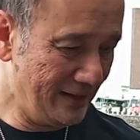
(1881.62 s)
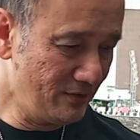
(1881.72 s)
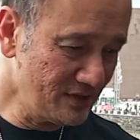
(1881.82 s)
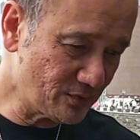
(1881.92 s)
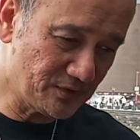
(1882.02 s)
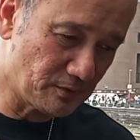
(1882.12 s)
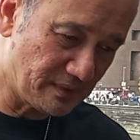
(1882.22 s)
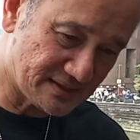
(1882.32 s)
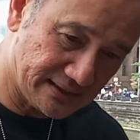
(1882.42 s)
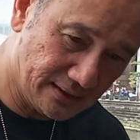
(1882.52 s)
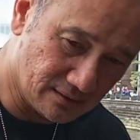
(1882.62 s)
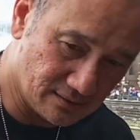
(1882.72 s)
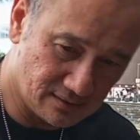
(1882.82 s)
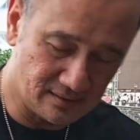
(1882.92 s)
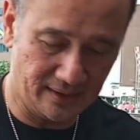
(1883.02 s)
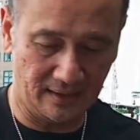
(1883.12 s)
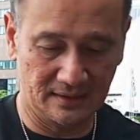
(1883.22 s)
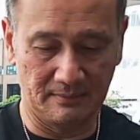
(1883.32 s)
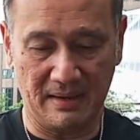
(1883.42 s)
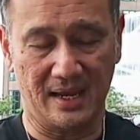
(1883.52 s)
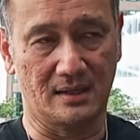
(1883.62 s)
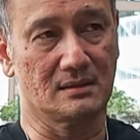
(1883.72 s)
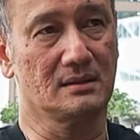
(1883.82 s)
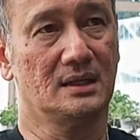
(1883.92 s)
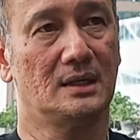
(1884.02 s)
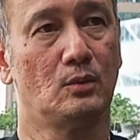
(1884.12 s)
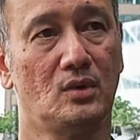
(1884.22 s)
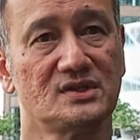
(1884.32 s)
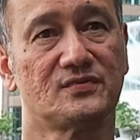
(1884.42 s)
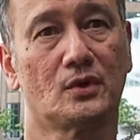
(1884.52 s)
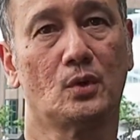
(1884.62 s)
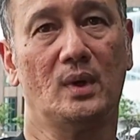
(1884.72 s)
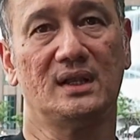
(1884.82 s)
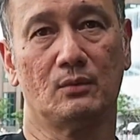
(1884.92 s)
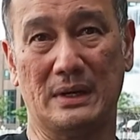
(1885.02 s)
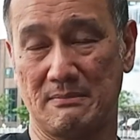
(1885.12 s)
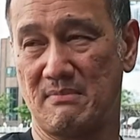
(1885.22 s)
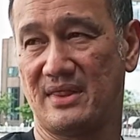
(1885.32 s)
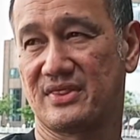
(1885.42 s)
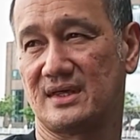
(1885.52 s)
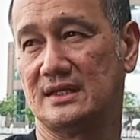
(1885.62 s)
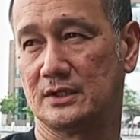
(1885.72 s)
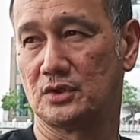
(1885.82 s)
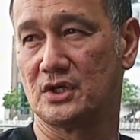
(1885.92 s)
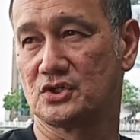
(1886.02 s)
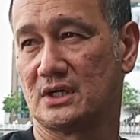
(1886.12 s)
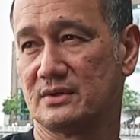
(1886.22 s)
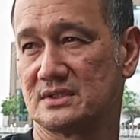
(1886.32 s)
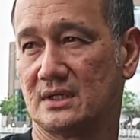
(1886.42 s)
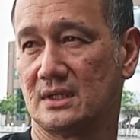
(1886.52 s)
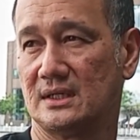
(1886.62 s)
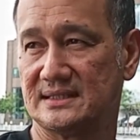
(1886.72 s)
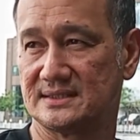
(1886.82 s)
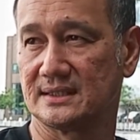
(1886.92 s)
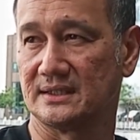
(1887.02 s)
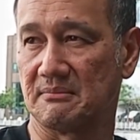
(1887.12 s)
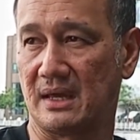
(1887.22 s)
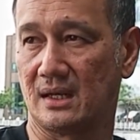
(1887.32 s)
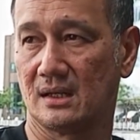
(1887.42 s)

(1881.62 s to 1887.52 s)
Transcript: I always wanted to be a singer, right, in a band, and I was for a while. 1 month in Indonesia, I was a lead singer in a band.